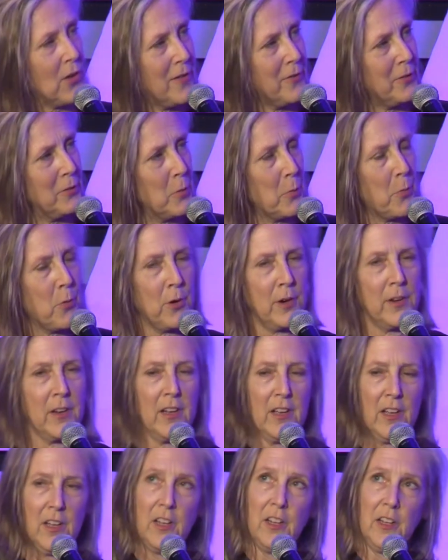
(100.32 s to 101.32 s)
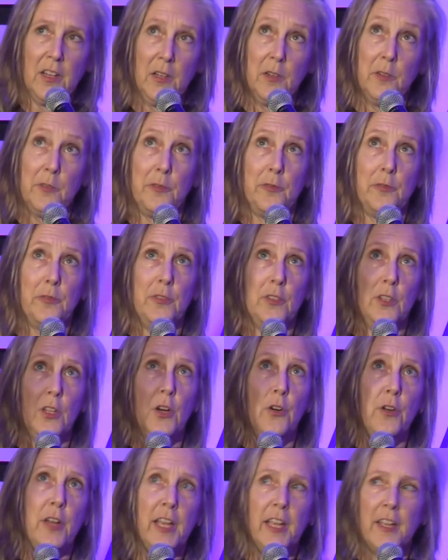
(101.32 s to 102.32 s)
often report
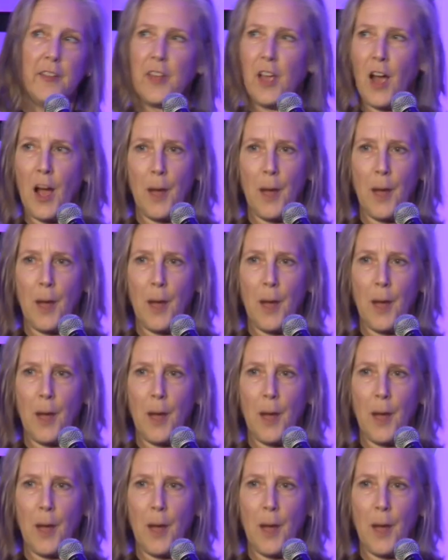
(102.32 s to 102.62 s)
floating in the